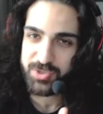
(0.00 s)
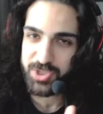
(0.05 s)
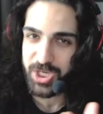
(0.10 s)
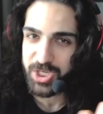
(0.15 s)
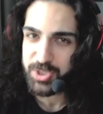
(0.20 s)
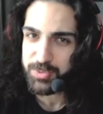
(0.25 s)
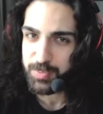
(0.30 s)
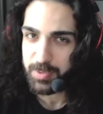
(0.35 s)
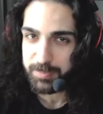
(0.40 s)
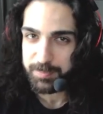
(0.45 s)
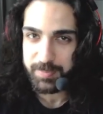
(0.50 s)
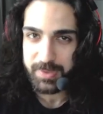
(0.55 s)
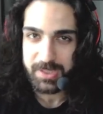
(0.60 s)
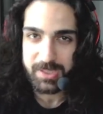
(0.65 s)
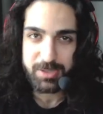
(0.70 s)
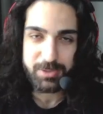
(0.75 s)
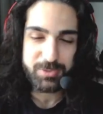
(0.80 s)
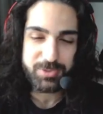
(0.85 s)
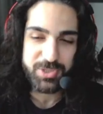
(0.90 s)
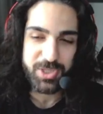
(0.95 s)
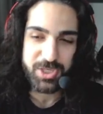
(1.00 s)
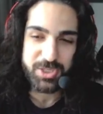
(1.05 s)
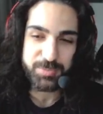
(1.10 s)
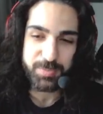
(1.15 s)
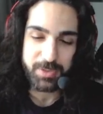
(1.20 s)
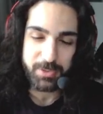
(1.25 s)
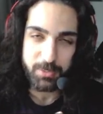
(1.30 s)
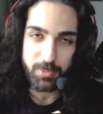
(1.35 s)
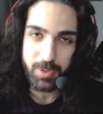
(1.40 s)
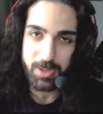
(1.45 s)
change my build, change
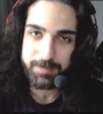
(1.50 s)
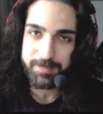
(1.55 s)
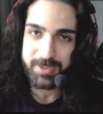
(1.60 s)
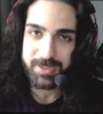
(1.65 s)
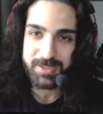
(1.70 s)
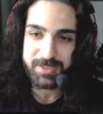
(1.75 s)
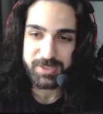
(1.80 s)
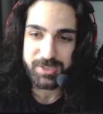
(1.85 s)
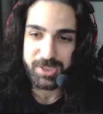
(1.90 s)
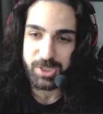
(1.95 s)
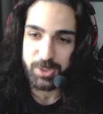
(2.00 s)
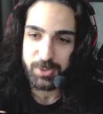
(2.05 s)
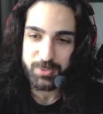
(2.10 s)
my weapon,